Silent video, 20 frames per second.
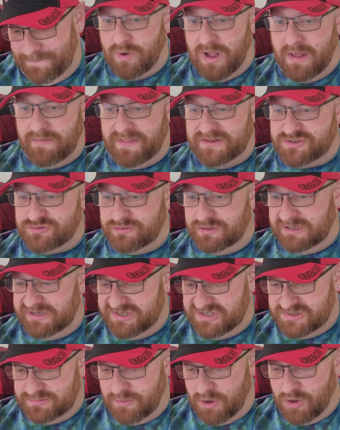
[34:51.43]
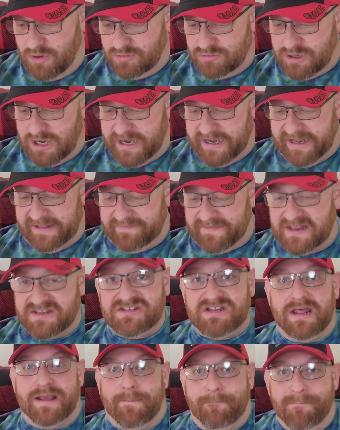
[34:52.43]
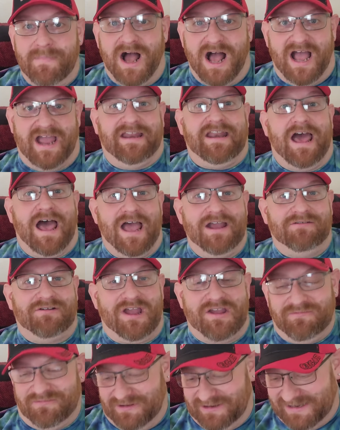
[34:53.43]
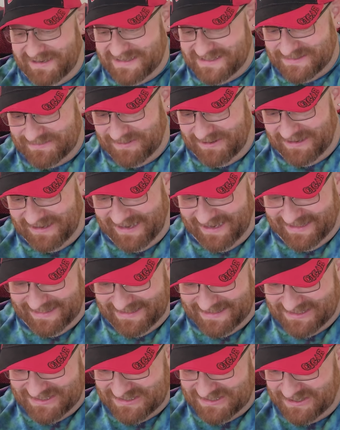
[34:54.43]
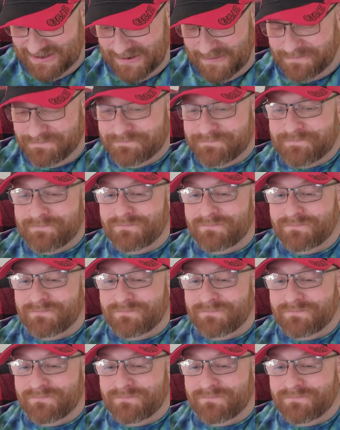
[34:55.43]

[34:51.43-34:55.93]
Wow, that's really small writing. That's like mine. I write really small like this too.